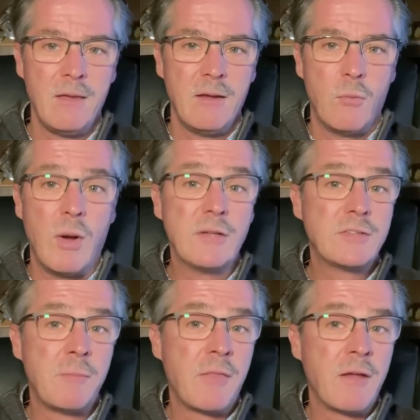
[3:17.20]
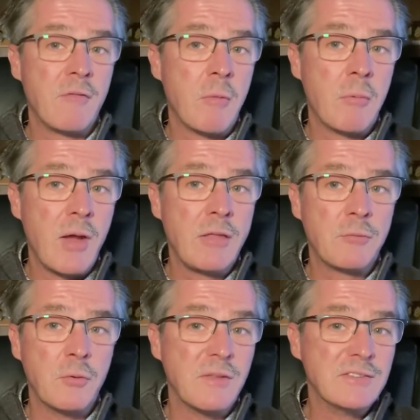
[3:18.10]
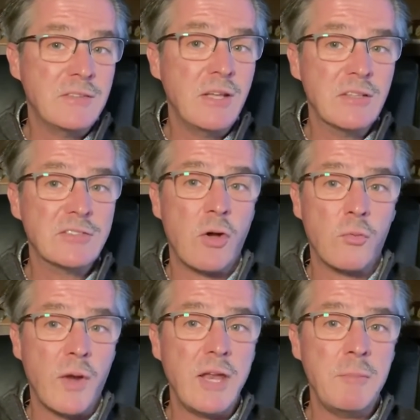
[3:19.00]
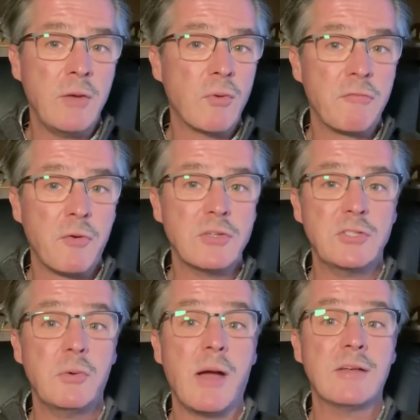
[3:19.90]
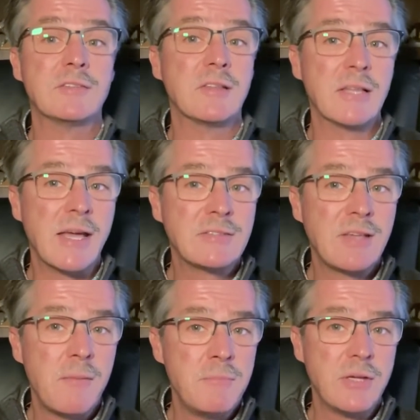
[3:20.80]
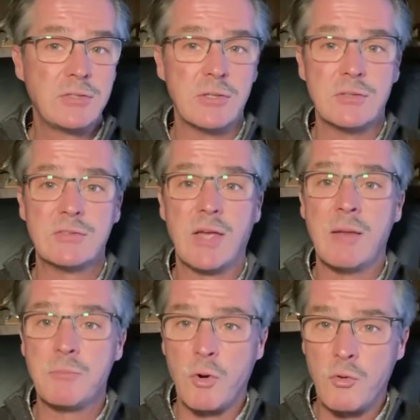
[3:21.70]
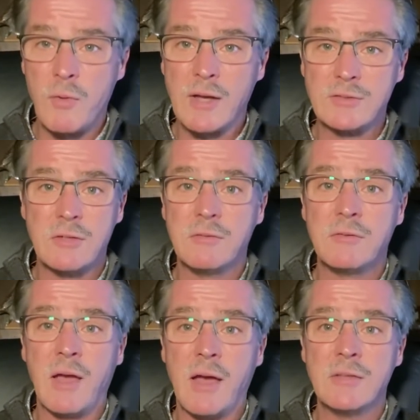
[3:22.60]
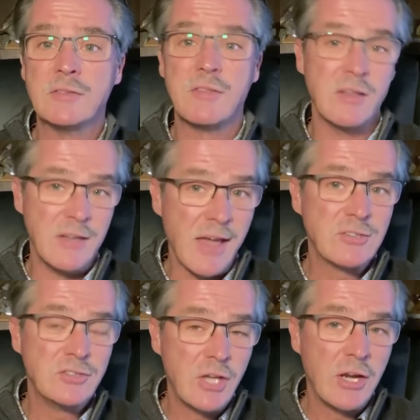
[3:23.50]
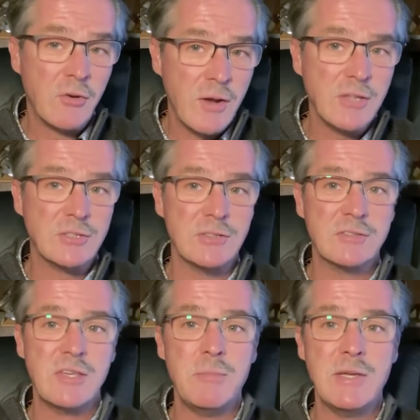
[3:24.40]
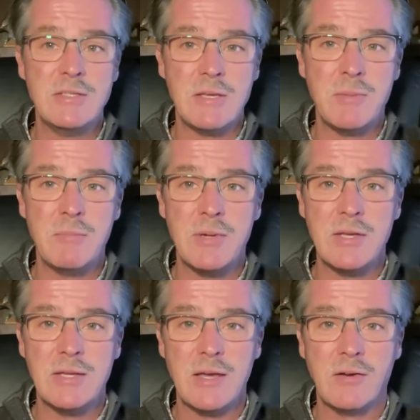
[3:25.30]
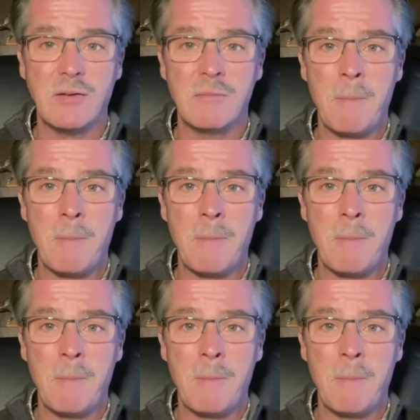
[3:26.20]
While something of a breakthrough, this deal is already being referred to as less ambitious and progressive as the next generation CPTPP deal.